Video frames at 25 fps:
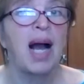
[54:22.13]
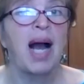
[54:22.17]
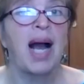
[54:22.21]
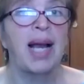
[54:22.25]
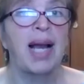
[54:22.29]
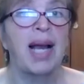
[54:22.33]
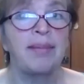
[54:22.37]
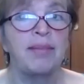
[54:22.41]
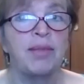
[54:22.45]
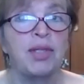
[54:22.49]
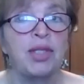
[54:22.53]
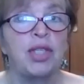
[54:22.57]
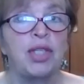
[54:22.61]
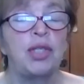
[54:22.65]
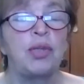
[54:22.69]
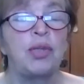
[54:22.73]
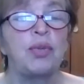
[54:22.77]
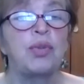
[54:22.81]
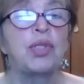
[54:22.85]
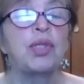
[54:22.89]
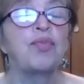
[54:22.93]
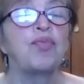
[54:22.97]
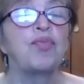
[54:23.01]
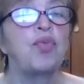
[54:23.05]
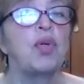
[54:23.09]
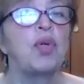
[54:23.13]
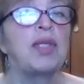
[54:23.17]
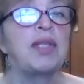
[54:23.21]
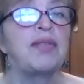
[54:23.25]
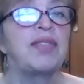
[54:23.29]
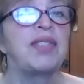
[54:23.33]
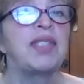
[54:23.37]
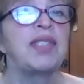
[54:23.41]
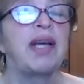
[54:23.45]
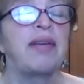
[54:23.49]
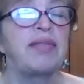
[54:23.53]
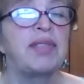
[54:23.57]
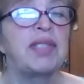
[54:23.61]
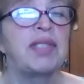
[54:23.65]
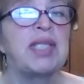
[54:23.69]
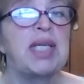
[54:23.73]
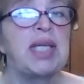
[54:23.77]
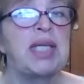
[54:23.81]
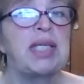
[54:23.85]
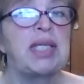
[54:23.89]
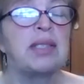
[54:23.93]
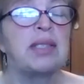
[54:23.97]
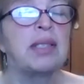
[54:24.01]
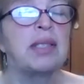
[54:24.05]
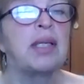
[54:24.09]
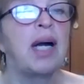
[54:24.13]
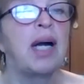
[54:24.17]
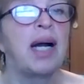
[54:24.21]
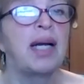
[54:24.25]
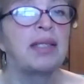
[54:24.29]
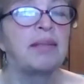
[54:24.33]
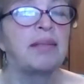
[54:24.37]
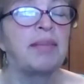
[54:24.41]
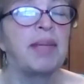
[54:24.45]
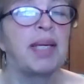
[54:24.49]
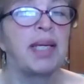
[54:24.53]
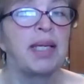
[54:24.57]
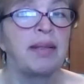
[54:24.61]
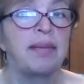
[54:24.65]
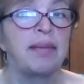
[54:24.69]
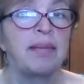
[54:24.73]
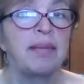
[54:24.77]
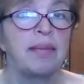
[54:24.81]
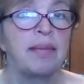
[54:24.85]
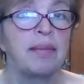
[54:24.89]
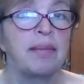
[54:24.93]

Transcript: I am going to use the rule of 17 to guide me.